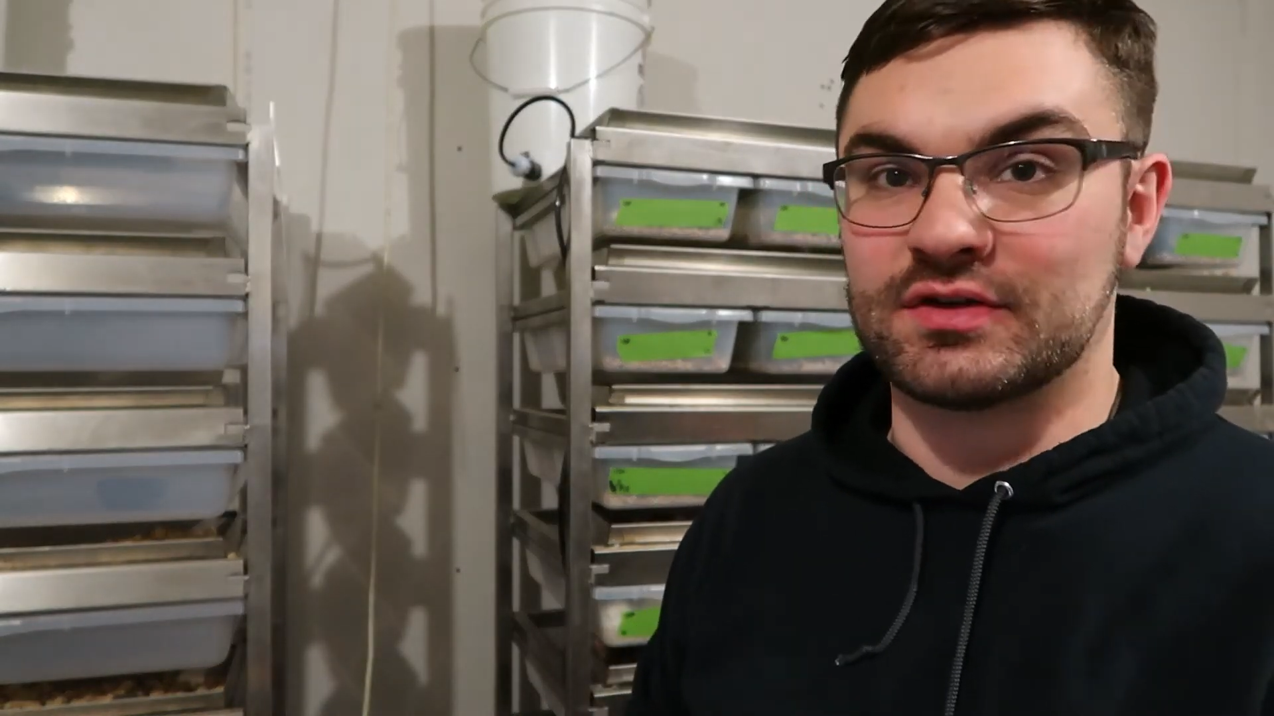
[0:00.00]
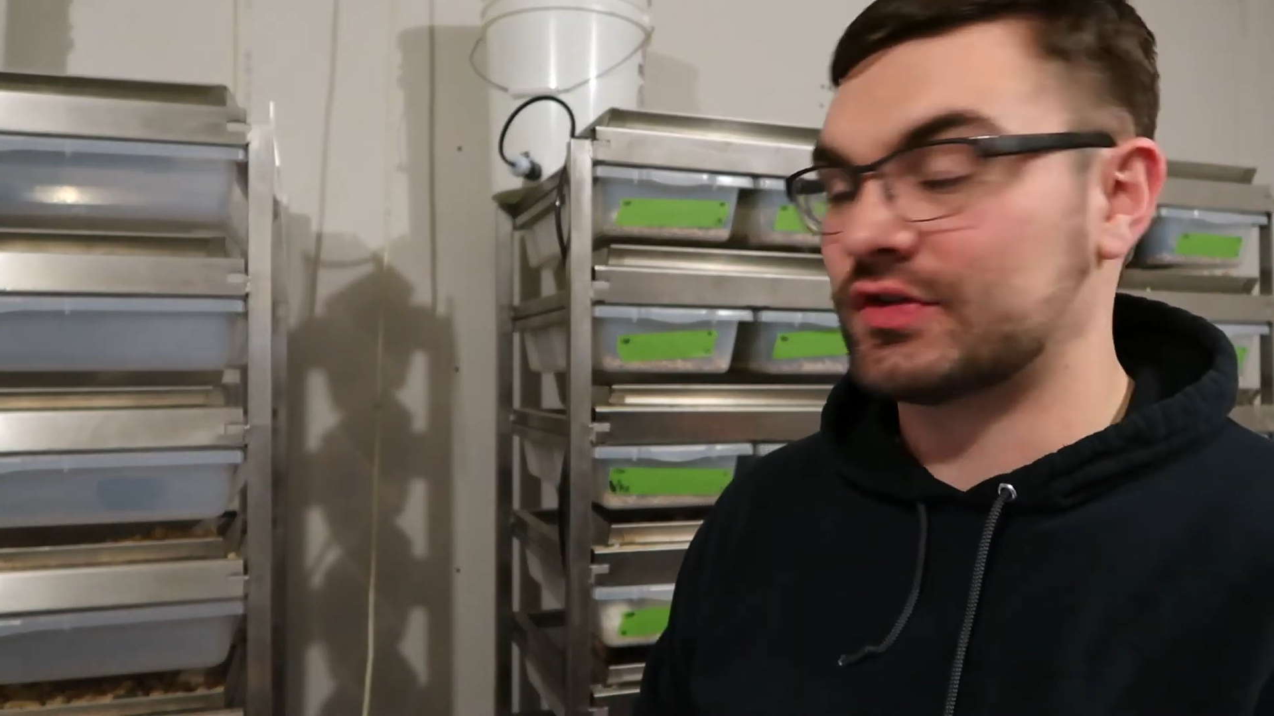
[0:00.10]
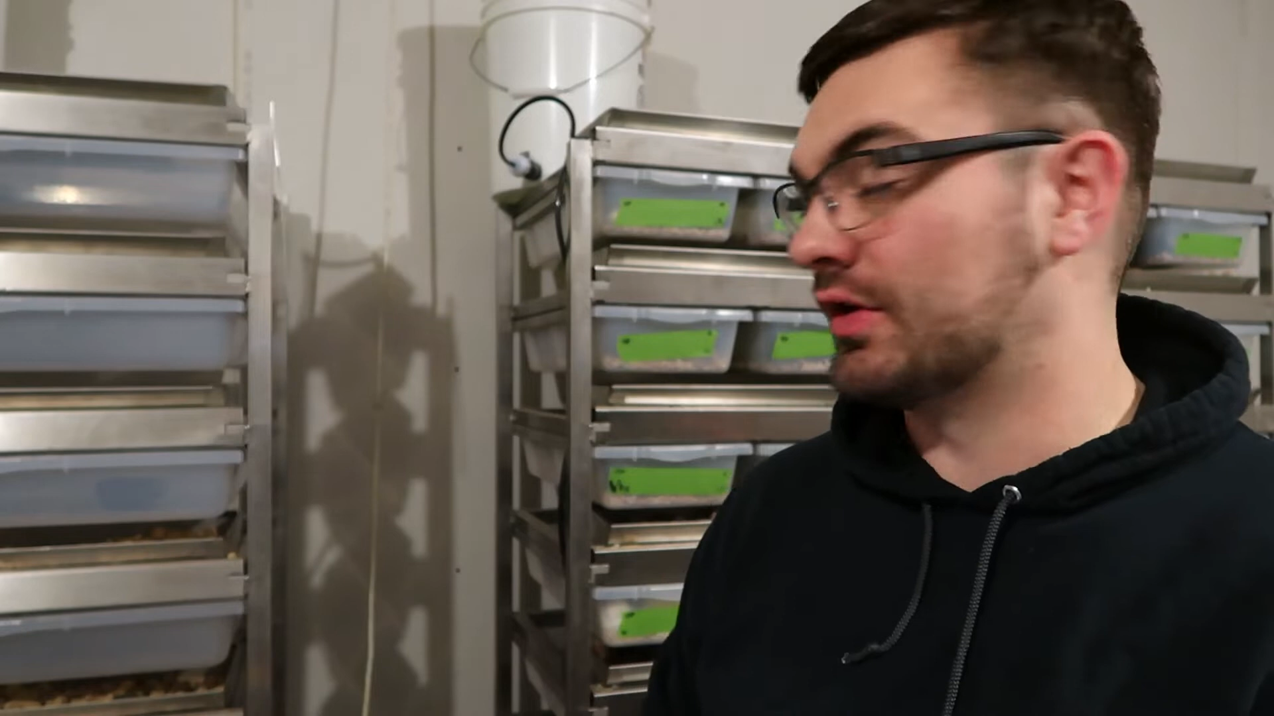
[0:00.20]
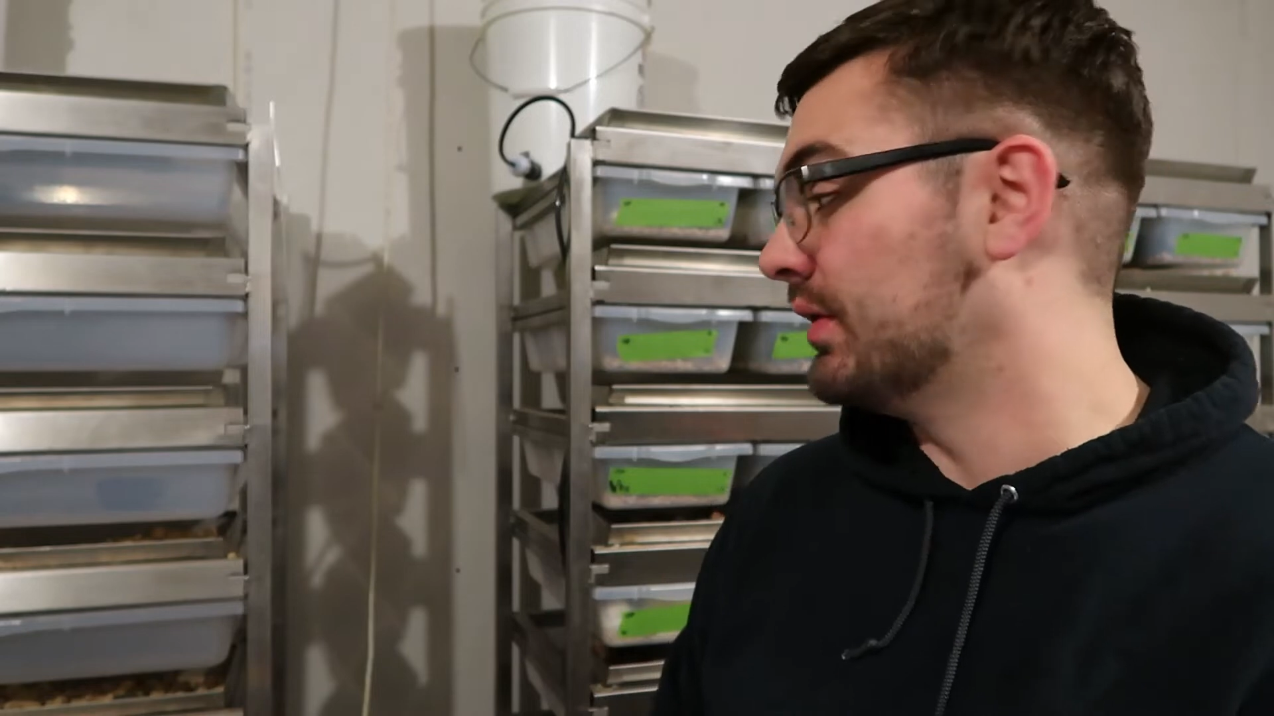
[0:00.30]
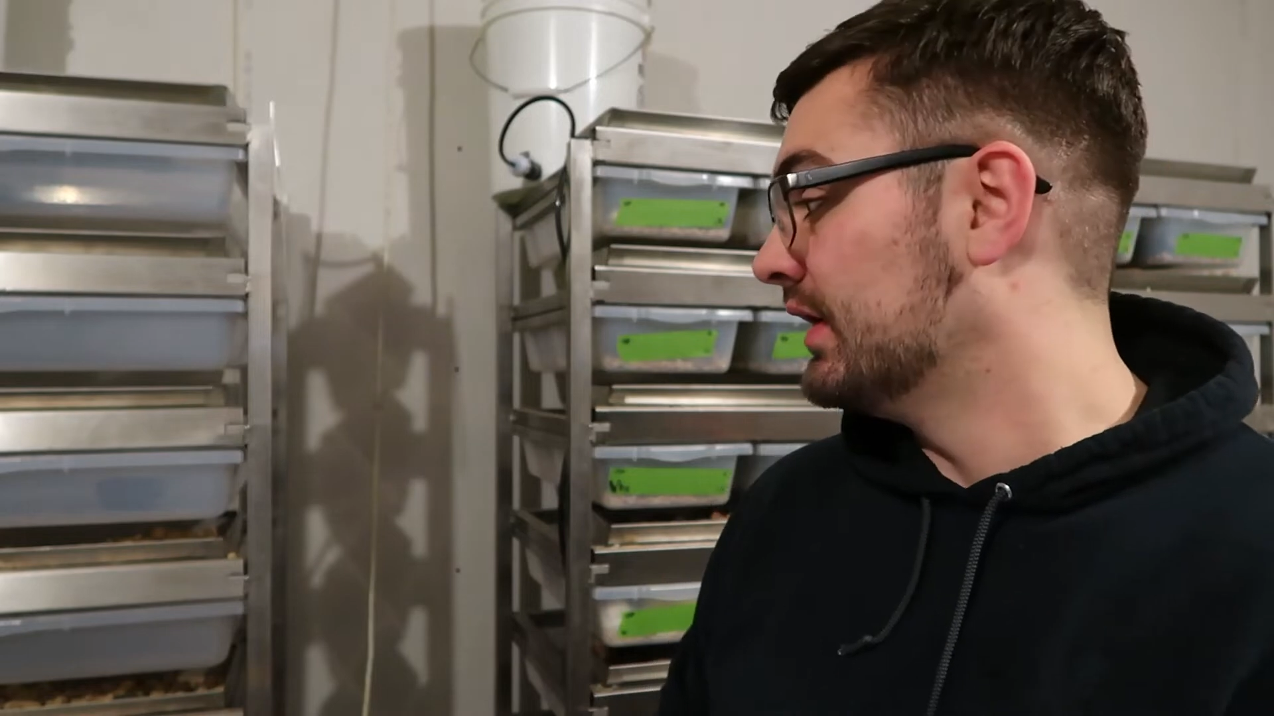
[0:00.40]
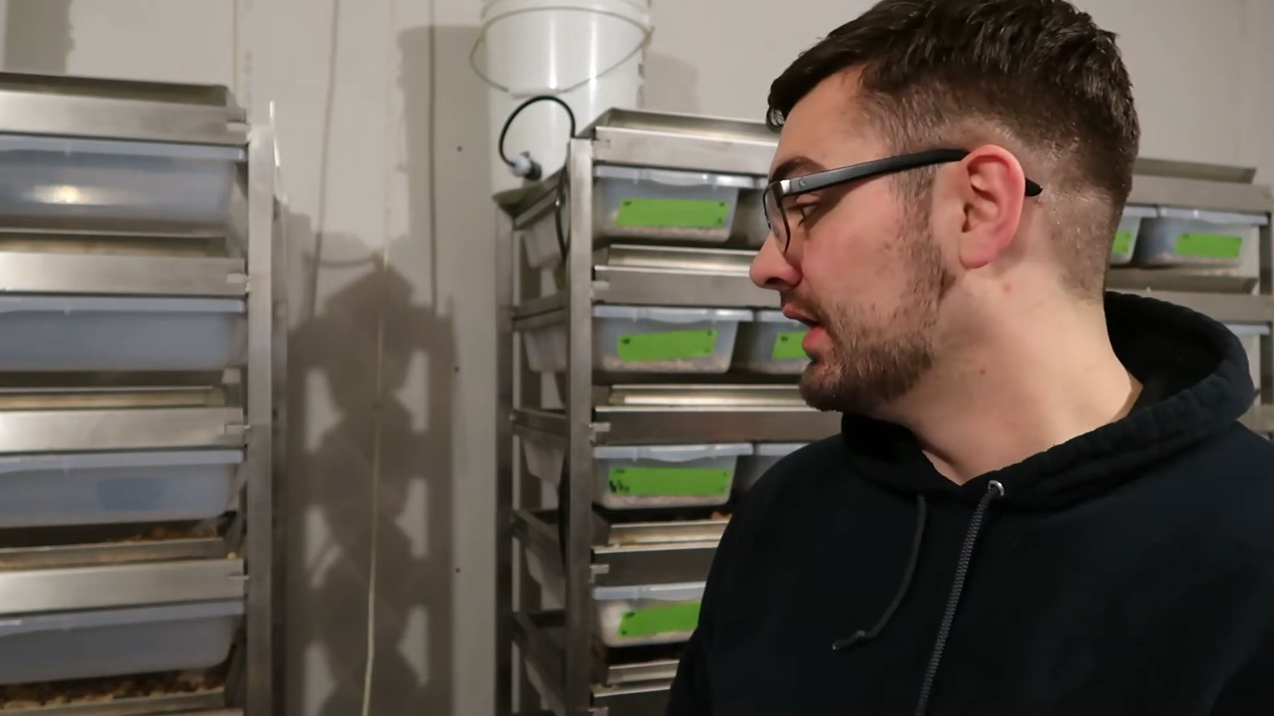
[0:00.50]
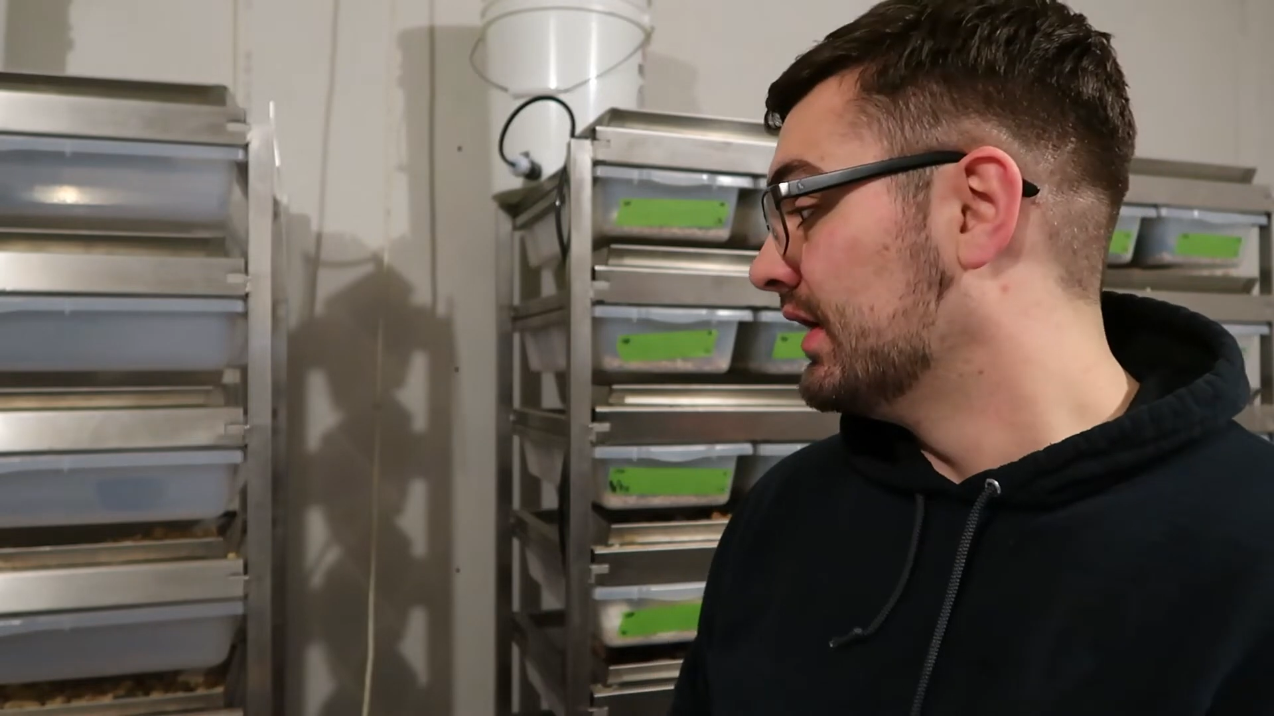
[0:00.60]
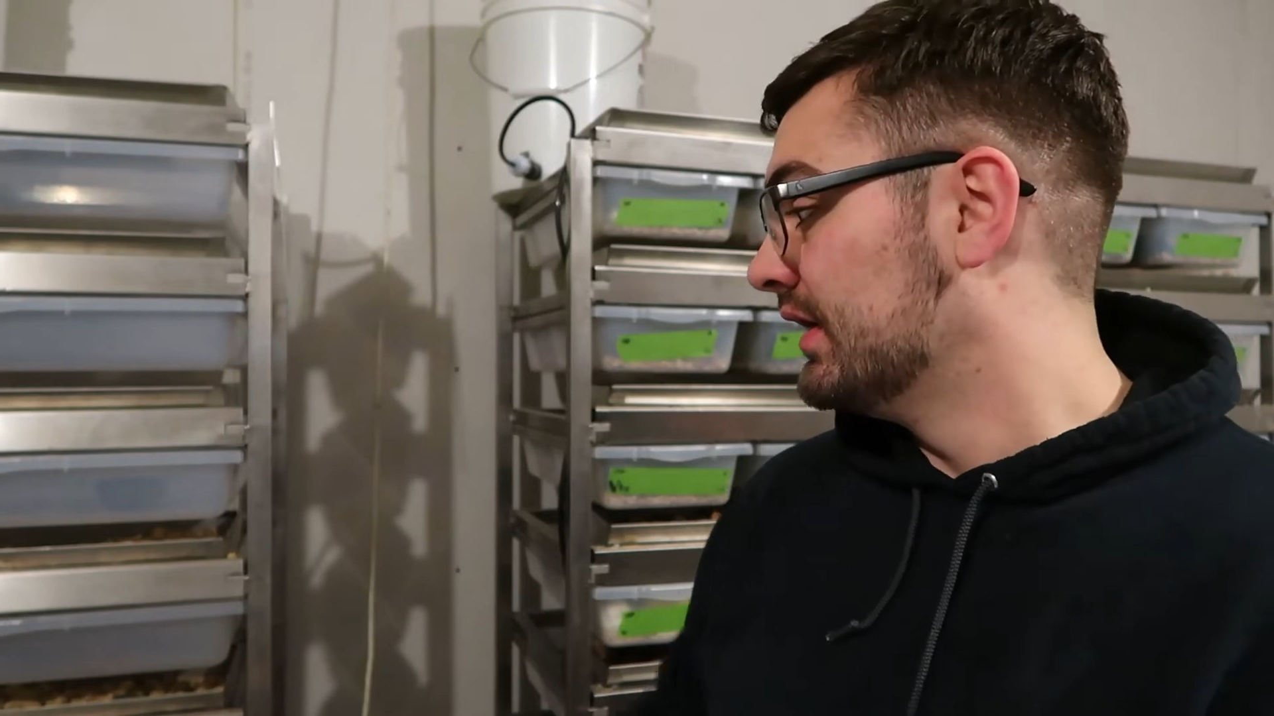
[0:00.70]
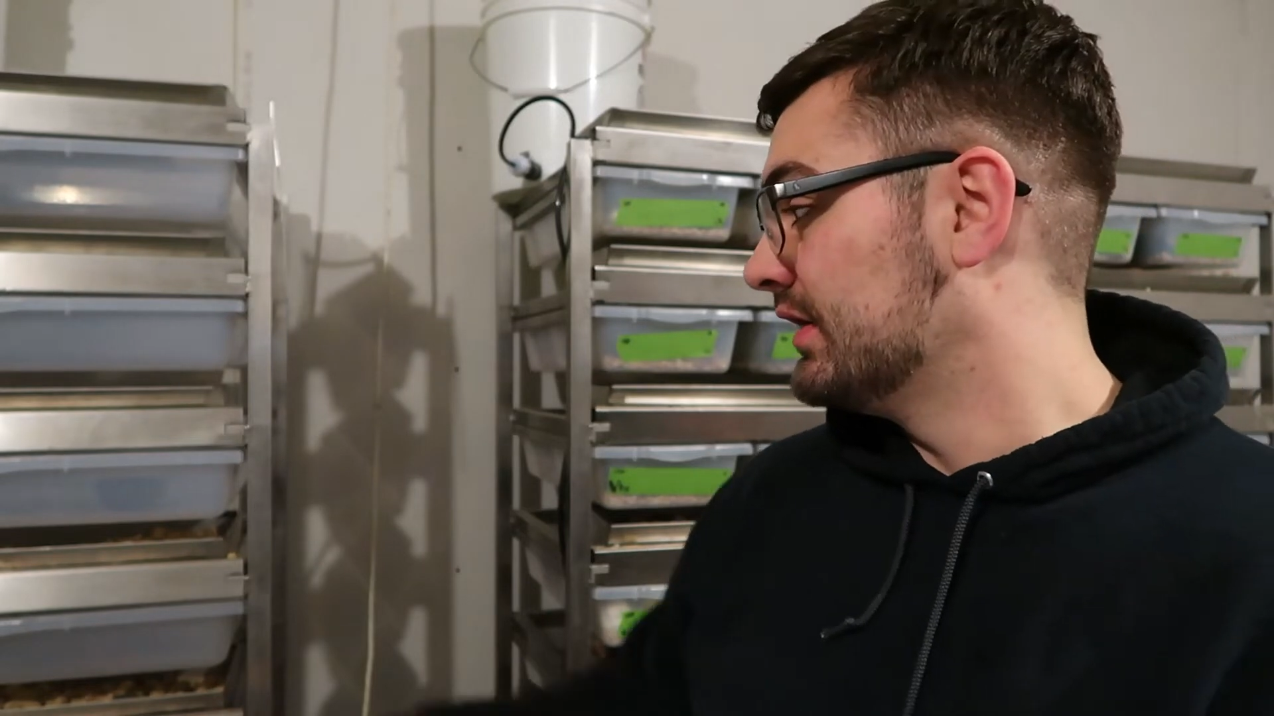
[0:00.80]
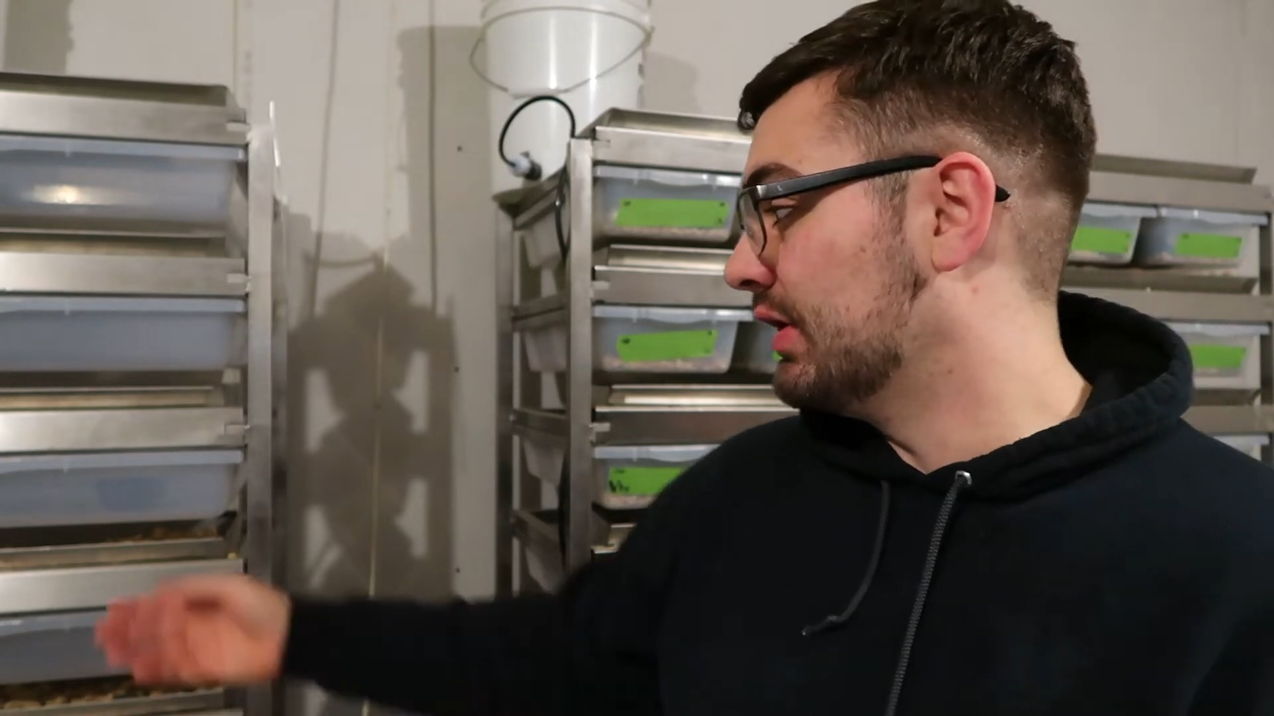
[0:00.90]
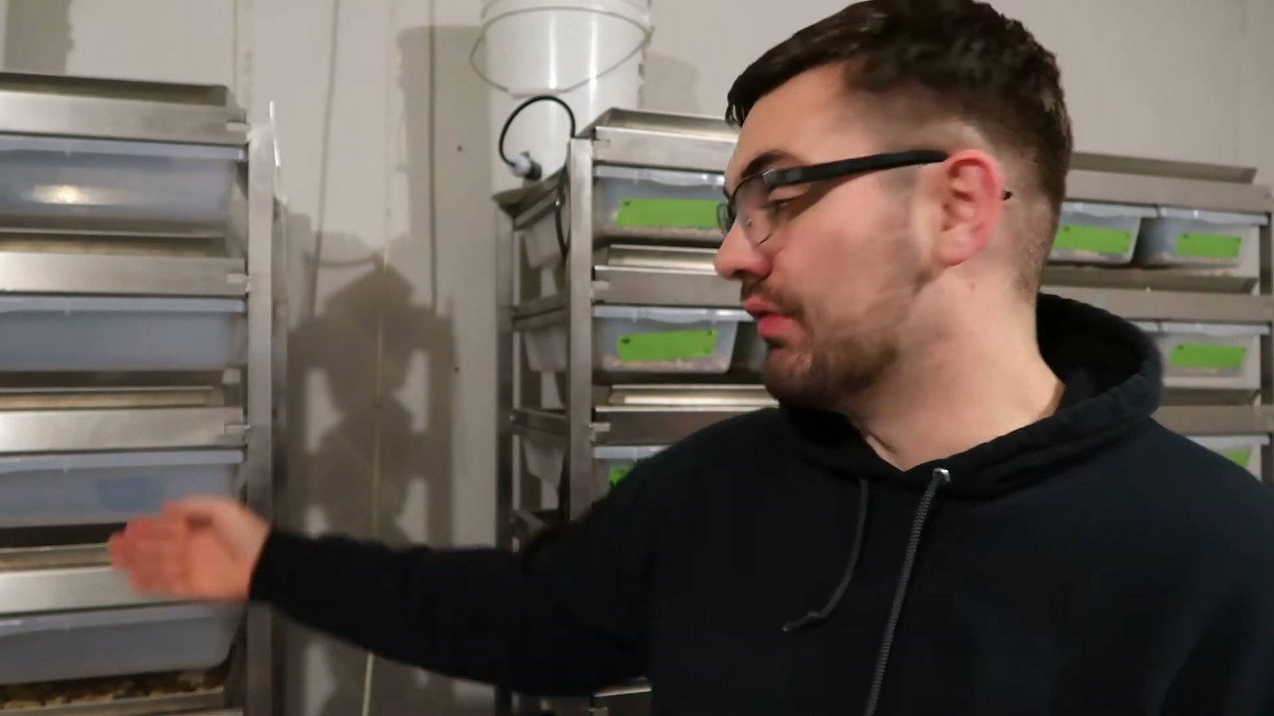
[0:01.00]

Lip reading: So you